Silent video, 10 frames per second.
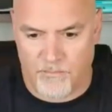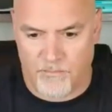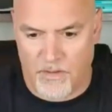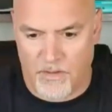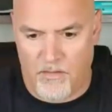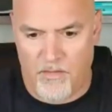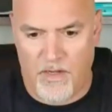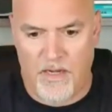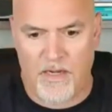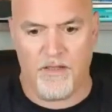All
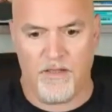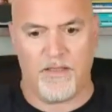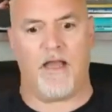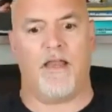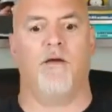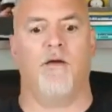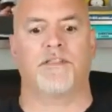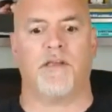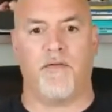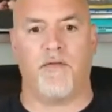right, look at that. Hey,
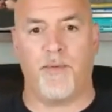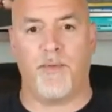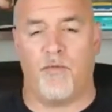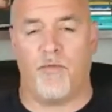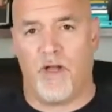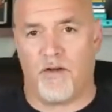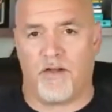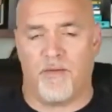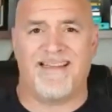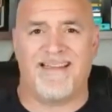what's up, everybody?
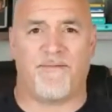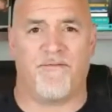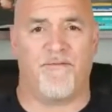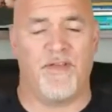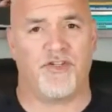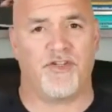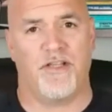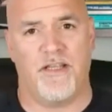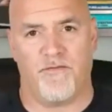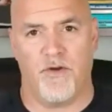Welcome. It is
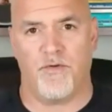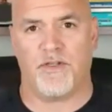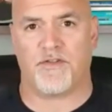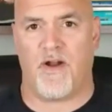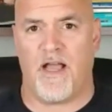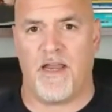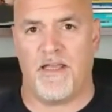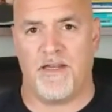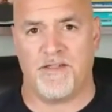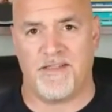officially Focus
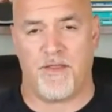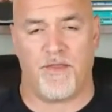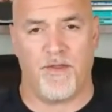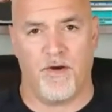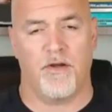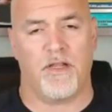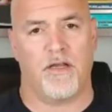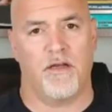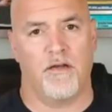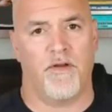Friday. It is the 3rd
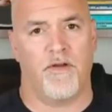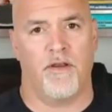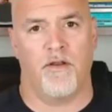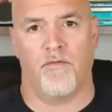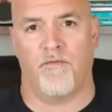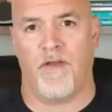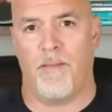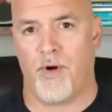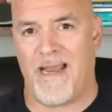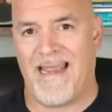of
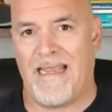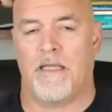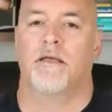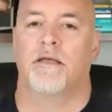November,